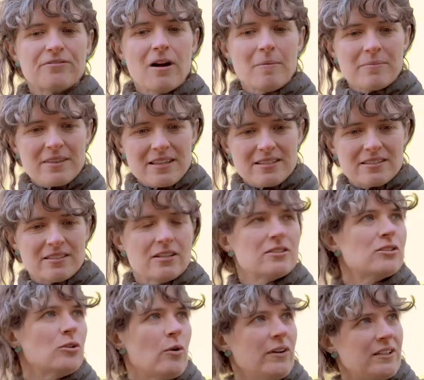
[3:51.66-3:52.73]
From this
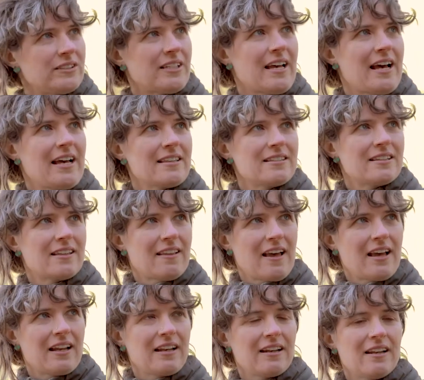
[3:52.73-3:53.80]
soil test
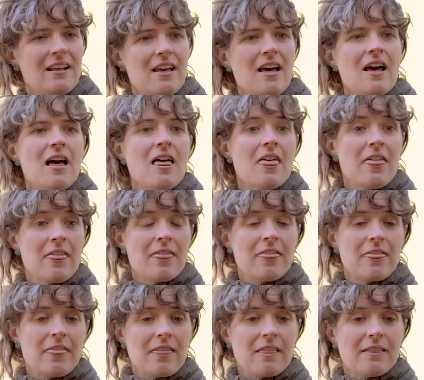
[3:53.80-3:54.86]
then,
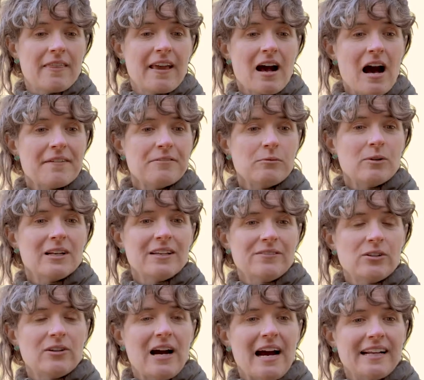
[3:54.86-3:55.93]
they often will give
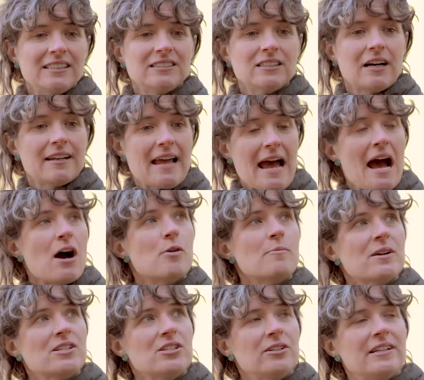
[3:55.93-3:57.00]
you guidance on how
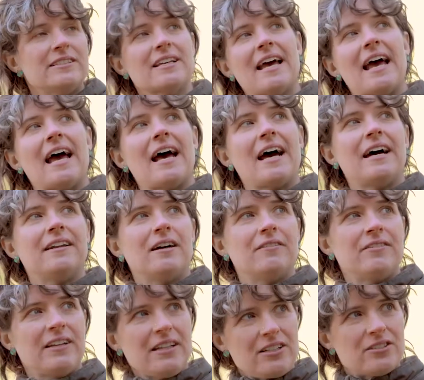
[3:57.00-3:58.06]
much you need to add of
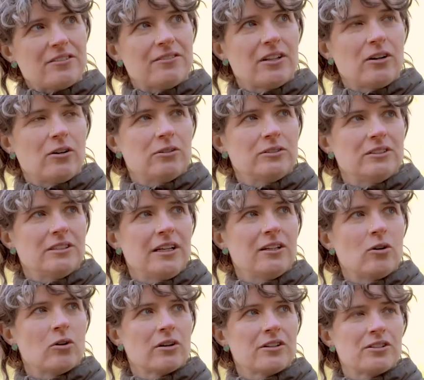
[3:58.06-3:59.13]
each of those in
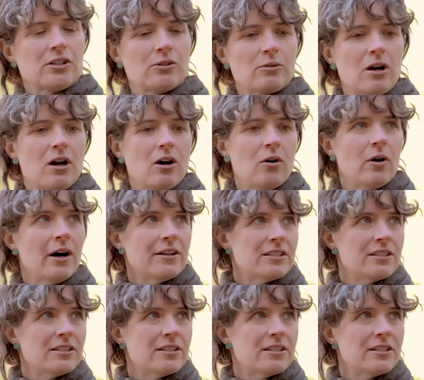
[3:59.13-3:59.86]
order to grow a